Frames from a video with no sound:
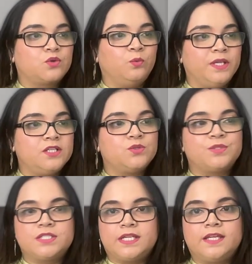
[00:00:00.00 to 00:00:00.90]
queen to
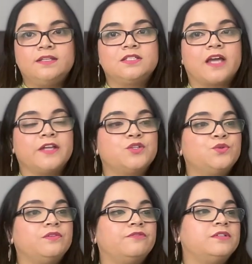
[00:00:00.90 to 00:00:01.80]
stay tied
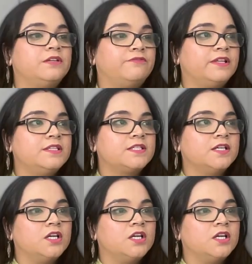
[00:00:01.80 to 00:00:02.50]
to defense.